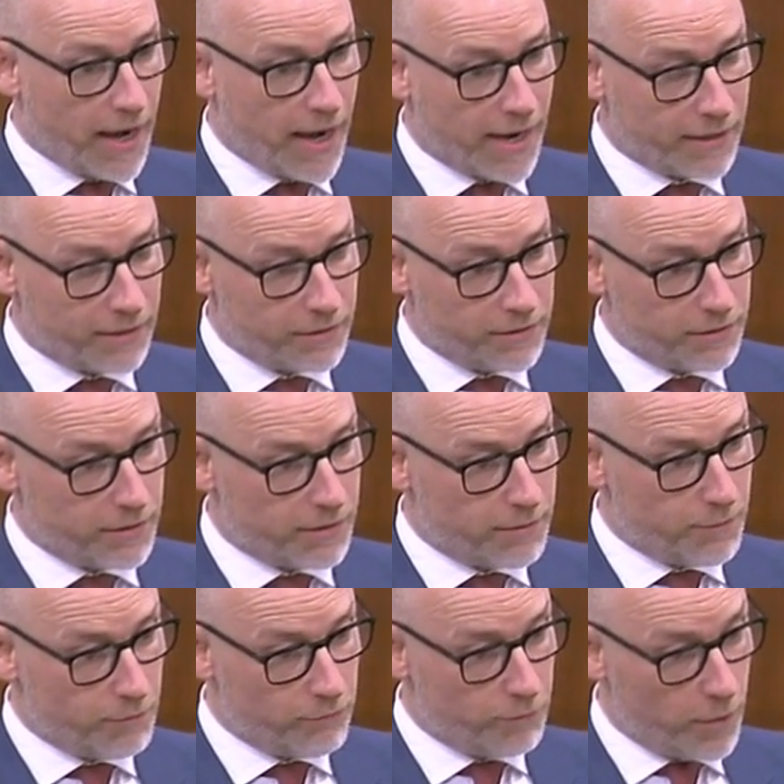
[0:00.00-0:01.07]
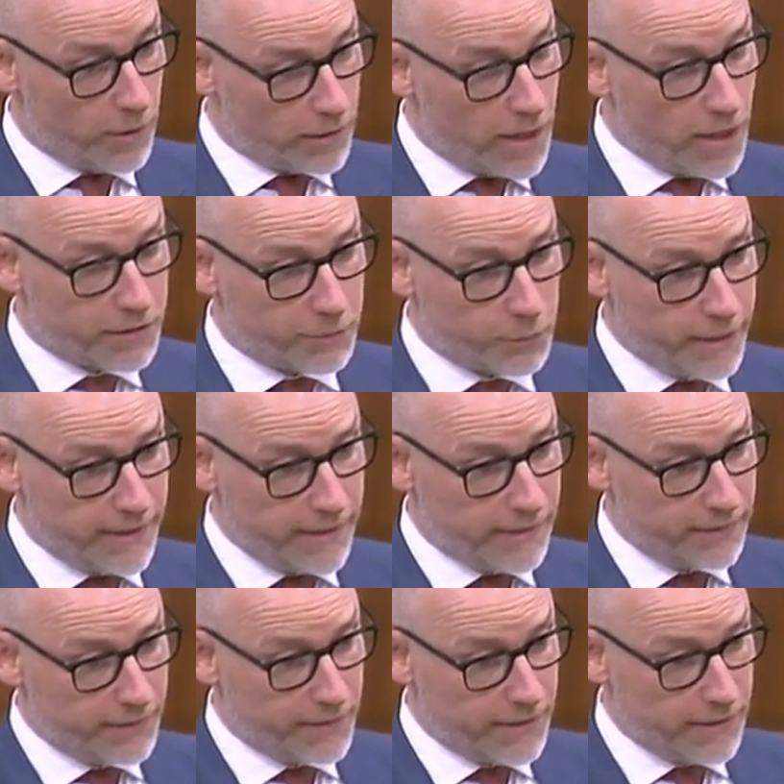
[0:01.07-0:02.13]
And um, last
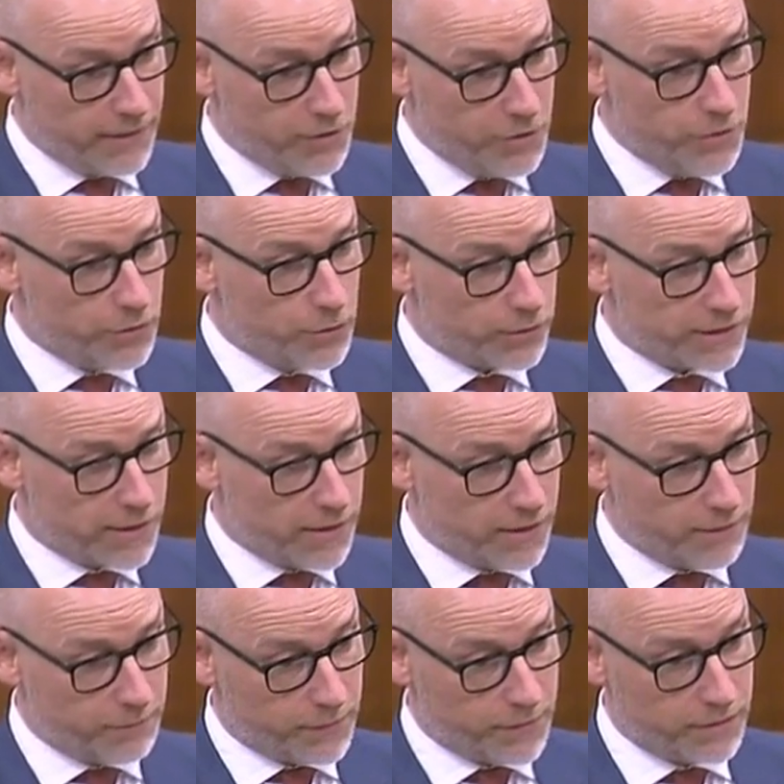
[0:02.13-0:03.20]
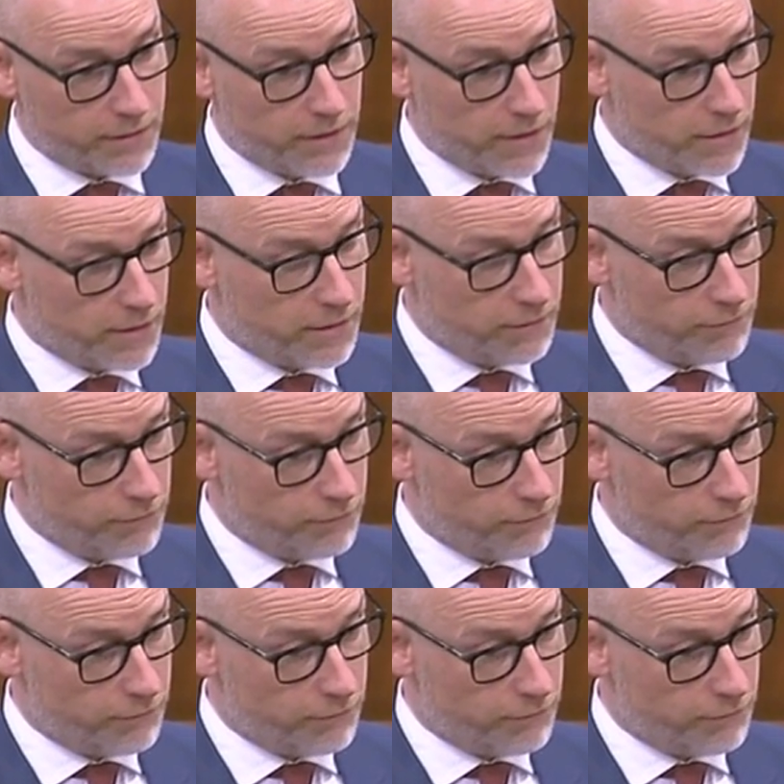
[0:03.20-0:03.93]
week, the New York Times uh,